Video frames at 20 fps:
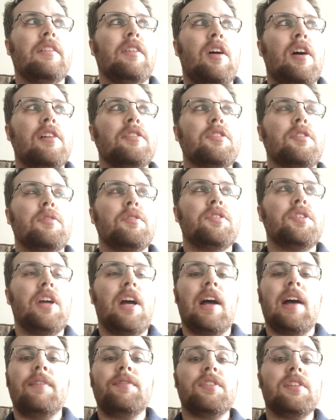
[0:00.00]
lost those
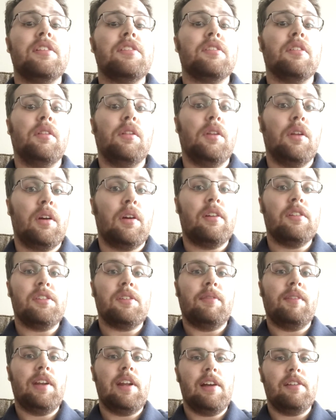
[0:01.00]
jobs just learned
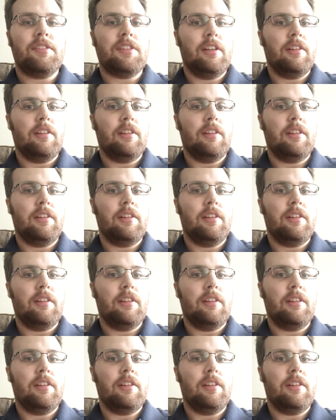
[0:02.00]
something else.